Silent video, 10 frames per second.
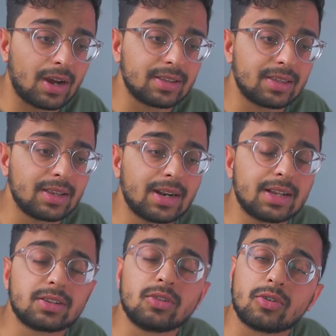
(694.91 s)
I think it
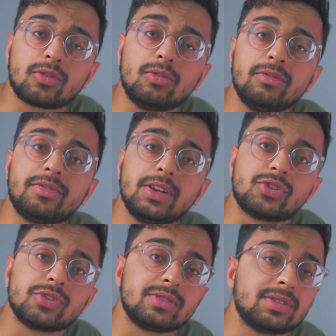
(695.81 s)
has a lot of cool
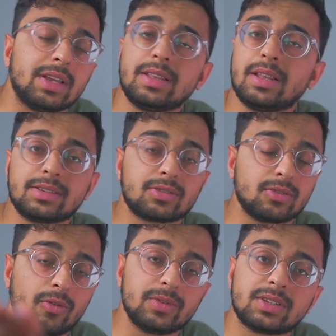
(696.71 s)
features, and
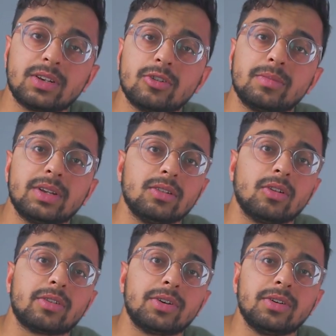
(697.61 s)
there's obviously going to be a
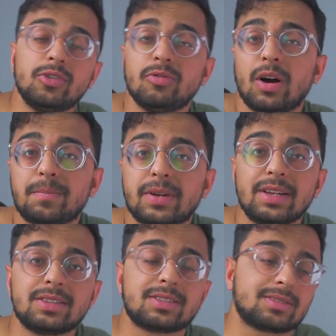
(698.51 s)
lot of new
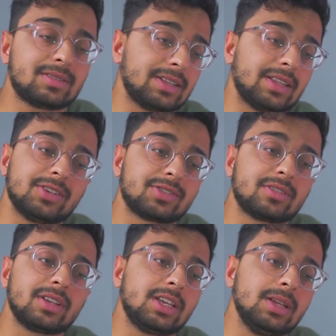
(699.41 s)
updates that they're just
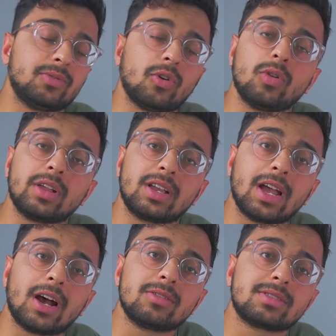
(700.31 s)
going to keep rolling
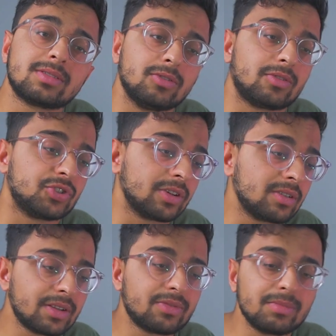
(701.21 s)
out. Look,
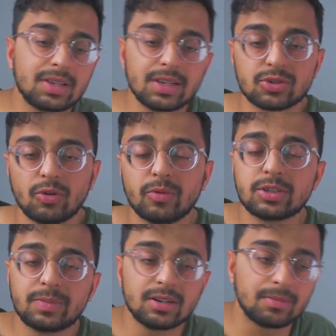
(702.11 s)
journaling for me has
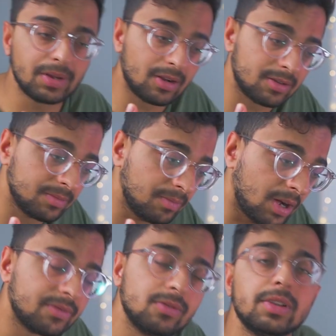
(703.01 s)
always been about
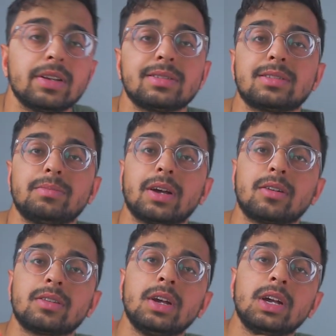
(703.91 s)
mindfulness,
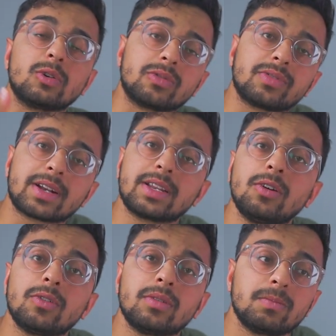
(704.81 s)
about
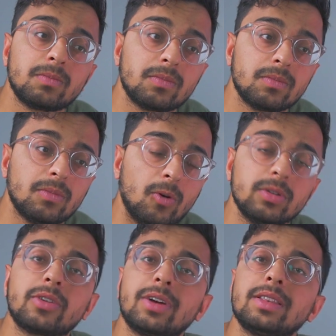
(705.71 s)
reflecting on all
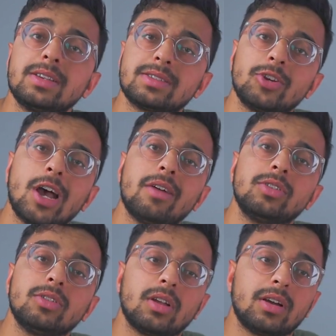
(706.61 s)
the great things that you have in
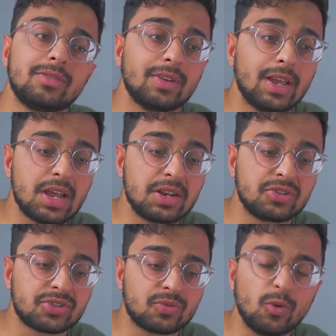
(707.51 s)
your life, and
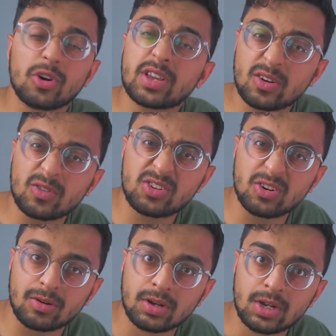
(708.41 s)
just working on
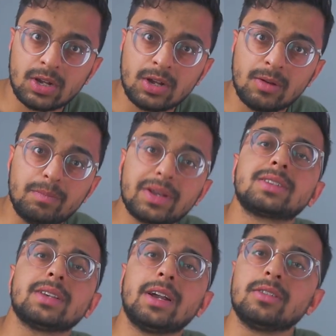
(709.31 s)
your
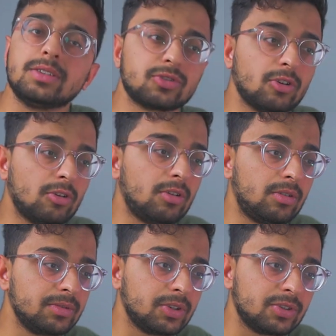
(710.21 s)
biggest errors,
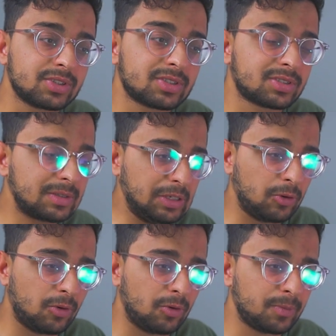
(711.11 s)
or, you know, just
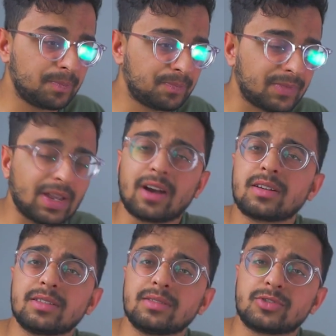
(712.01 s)
your
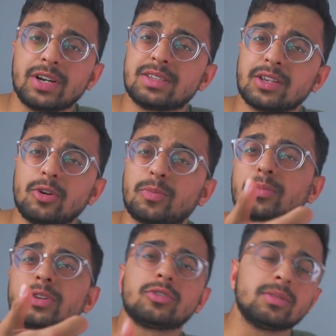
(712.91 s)
character traits that you're
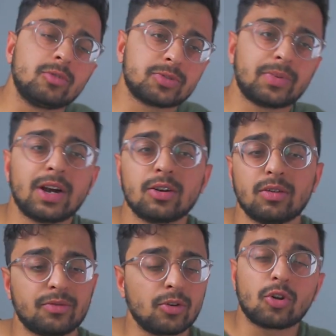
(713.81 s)
probably not the most proud
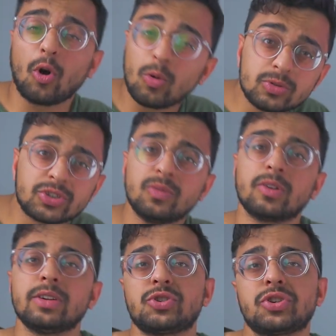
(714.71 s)
of, or goals you
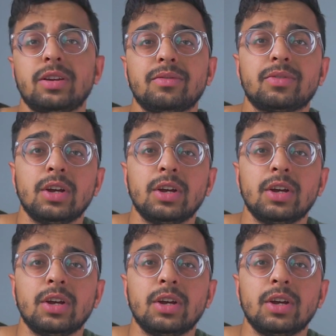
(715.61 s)
want to achieve.